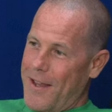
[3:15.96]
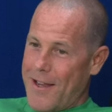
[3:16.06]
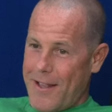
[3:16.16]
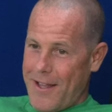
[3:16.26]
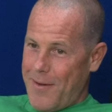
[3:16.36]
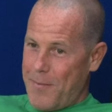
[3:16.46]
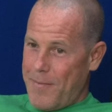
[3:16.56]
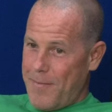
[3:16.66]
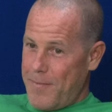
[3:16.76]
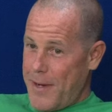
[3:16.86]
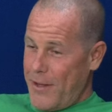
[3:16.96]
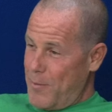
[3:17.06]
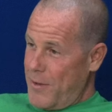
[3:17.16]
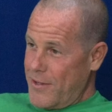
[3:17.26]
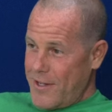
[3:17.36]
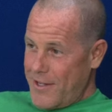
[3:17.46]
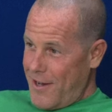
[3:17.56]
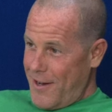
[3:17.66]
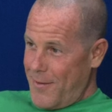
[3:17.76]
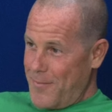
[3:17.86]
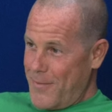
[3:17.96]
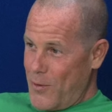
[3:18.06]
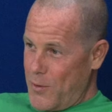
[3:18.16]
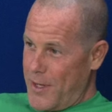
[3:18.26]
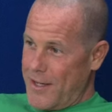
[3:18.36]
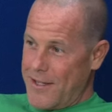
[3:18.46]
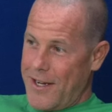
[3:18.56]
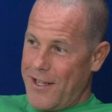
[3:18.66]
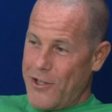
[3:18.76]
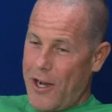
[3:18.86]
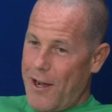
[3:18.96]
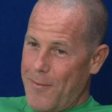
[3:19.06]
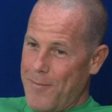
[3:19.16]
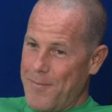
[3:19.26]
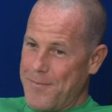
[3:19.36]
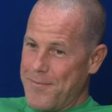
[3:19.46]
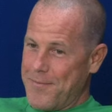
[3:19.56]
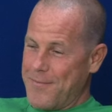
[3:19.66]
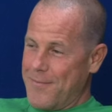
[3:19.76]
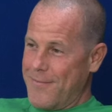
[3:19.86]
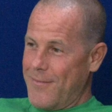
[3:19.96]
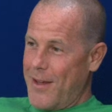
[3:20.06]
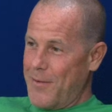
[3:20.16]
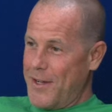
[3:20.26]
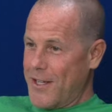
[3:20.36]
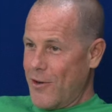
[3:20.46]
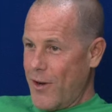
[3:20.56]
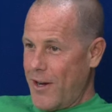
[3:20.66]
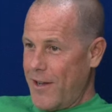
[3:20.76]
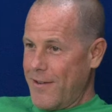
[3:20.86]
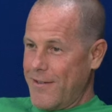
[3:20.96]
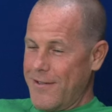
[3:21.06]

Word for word: can they pay their bills on time, hold down a steady job, have decent credit,